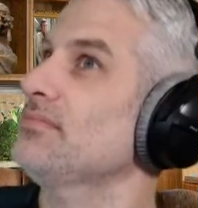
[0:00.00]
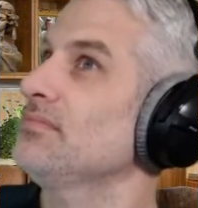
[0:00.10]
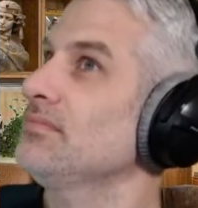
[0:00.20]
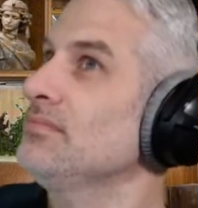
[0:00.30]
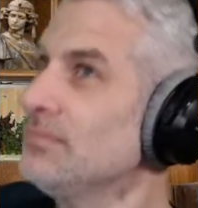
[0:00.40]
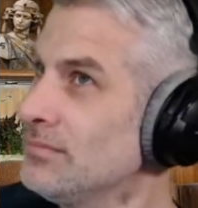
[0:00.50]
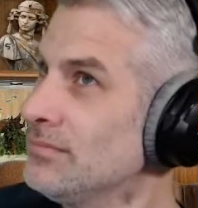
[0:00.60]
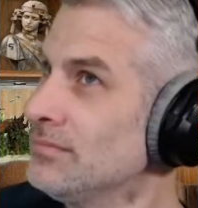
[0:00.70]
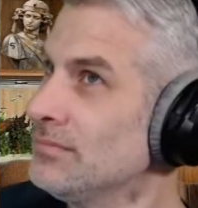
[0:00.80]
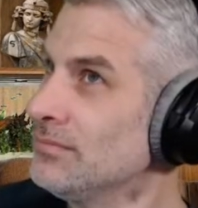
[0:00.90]

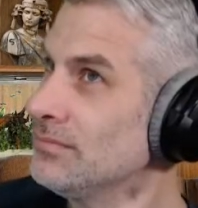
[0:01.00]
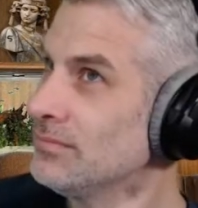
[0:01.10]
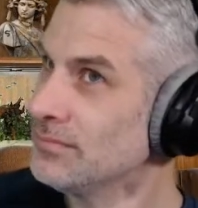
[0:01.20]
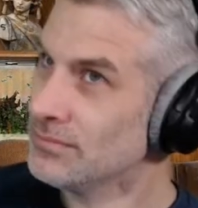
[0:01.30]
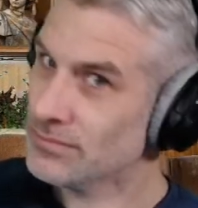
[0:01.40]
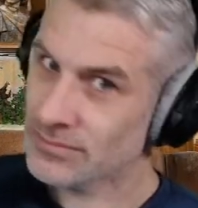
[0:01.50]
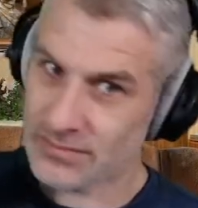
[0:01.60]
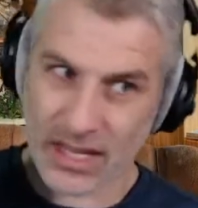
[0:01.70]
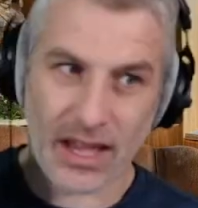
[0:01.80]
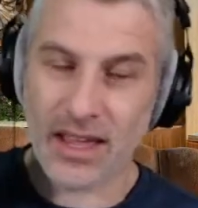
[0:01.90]

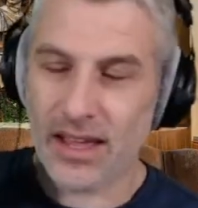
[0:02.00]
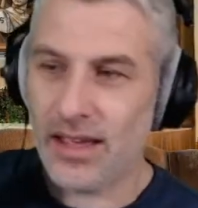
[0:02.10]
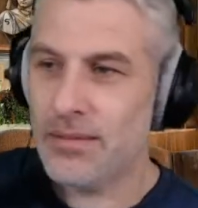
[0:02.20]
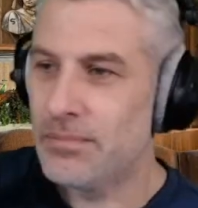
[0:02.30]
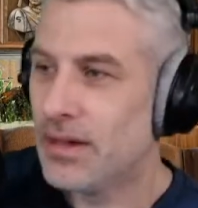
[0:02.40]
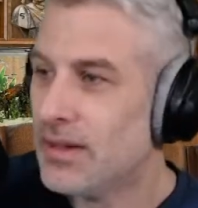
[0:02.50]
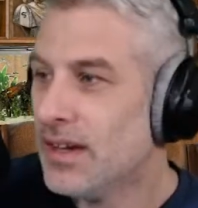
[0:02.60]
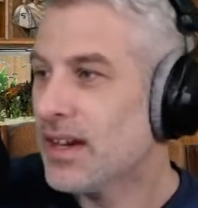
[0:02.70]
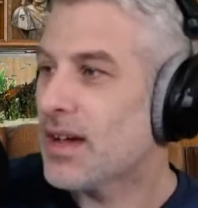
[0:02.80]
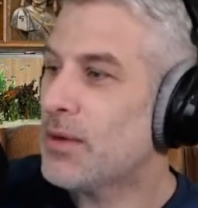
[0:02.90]
Mm, get him!
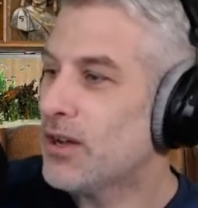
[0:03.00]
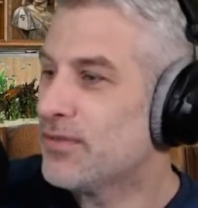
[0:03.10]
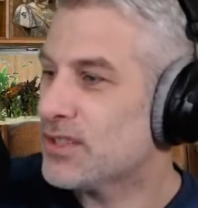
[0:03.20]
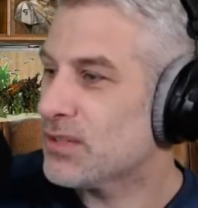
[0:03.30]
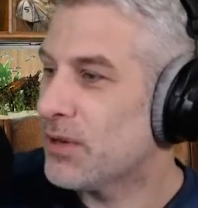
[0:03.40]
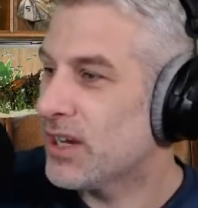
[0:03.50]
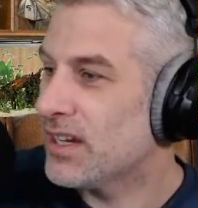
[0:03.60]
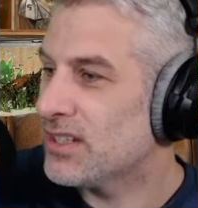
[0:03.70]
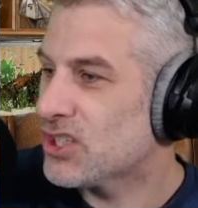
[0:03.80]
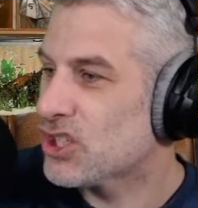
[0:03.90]
Come over to
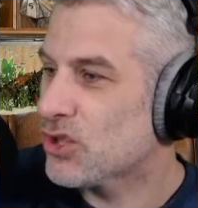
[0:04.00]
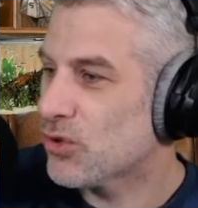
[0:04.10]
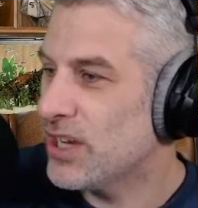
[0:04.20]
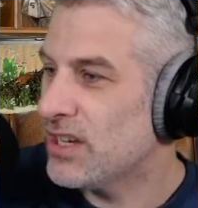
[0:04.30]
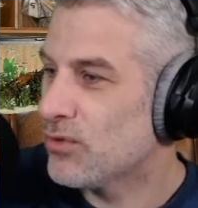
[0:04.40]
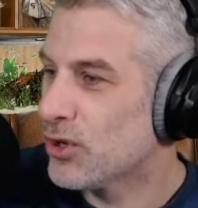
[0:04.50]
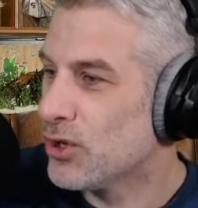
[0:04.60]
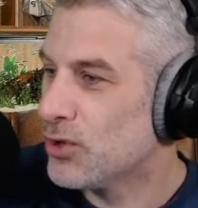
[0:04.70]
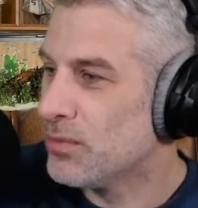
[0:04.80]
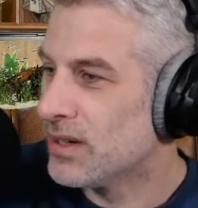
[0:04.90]
my screen
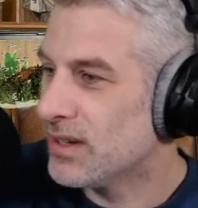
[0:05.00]
room.